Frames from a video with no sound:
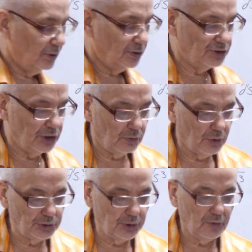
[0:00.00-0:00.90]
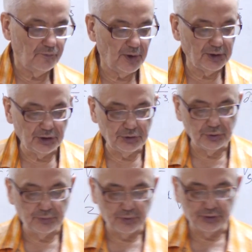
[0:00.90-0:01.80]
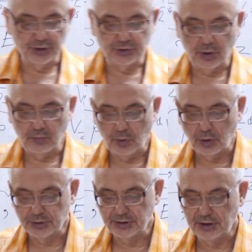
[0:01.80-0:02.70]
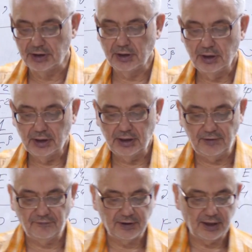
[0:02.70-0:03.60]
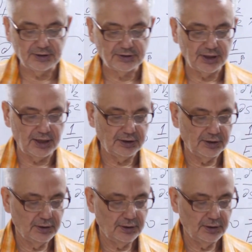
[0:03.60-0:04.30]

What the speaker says: The order of magnitude for the term on the left-hand side